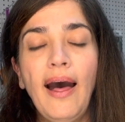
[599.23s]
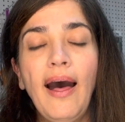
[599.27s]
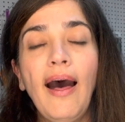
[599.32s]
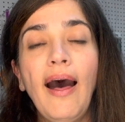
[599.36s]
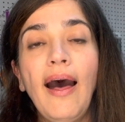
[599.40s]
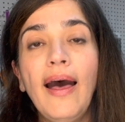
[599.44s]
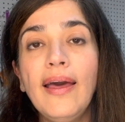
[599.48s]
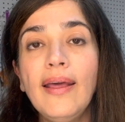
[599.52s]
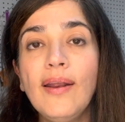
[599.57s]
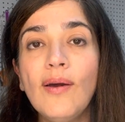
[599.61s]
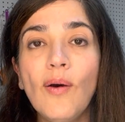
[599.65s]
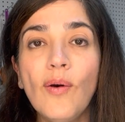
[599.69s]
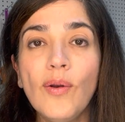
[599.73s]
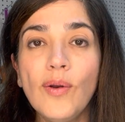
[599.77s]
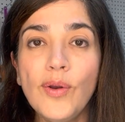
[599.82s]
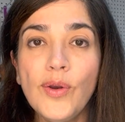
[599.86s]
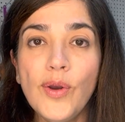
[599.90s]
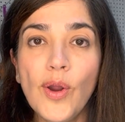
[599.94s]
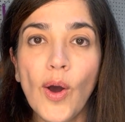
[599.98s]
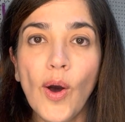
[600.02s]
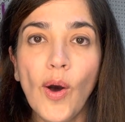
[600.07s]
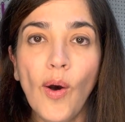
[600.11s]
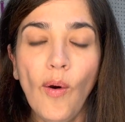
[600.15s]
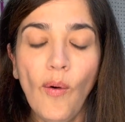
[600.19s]
I don't
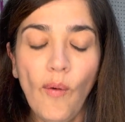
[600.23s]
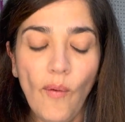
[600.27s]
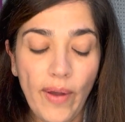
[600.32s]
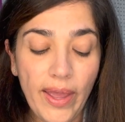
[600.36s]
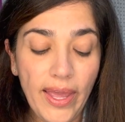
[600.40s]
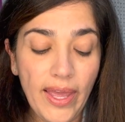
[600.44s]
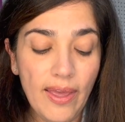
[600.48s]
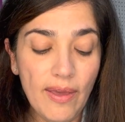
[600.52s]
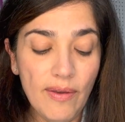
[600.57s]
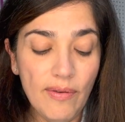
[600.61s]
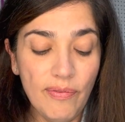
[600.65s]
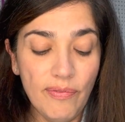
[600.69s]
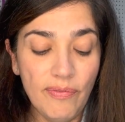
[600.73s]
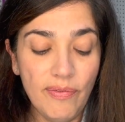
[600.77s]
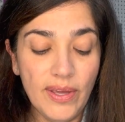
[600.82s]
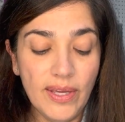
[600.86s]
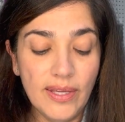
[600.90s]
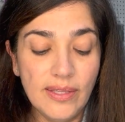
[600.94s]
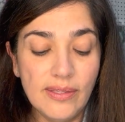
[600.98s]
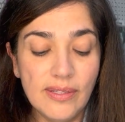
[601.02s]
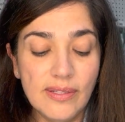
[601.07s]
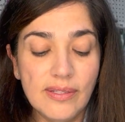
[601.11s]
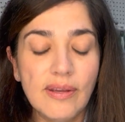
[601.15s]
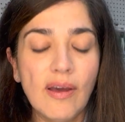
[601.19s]
know if
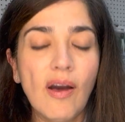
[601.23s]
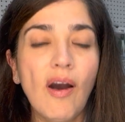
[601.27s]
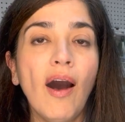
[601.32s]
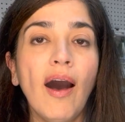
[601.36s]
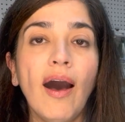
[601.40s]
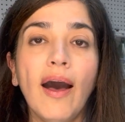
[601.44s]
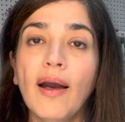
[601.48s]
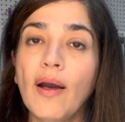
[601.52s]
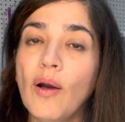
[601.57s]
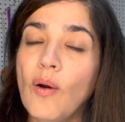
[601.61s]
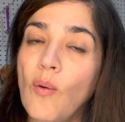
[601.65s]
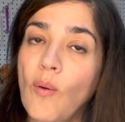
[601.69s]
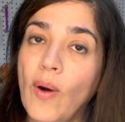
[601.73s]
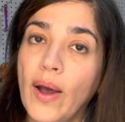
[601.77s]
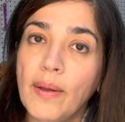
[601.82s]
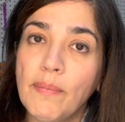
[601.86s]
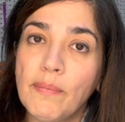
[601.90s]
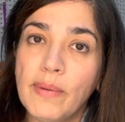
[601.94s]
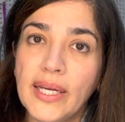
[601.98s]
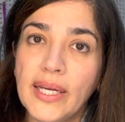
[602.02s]
it's caught quite my